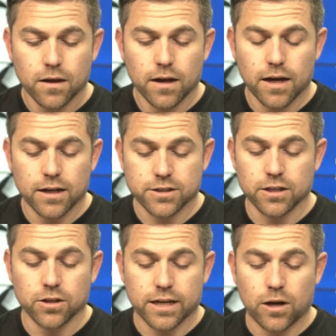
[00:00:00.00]
It's going
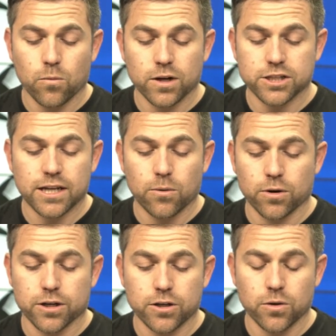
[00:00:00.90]
to look at which
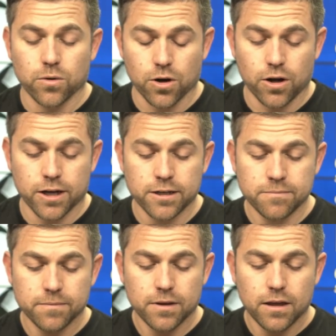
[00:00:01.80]
network you're on,
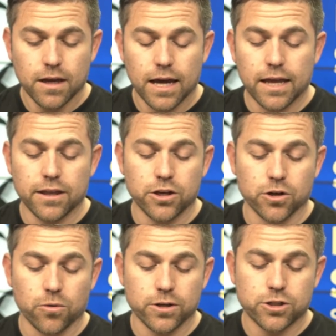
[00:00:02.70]
and then you're
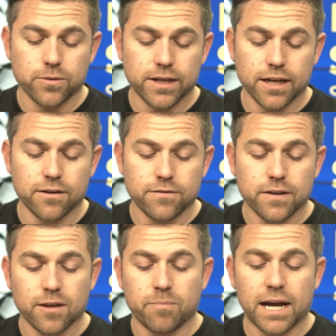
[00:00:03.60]
going to give
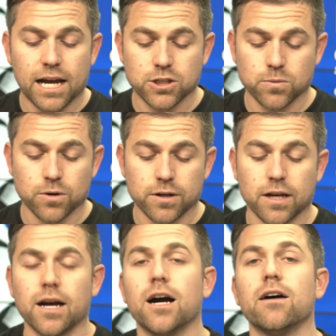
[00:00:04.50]
the password
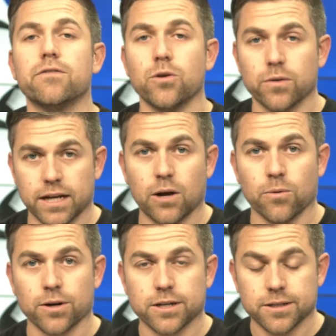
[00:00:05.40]
of your
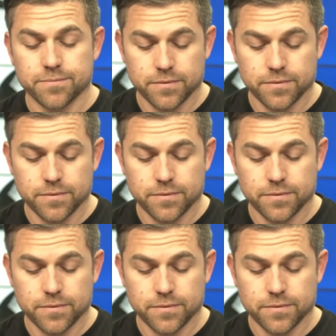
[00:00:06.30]
network.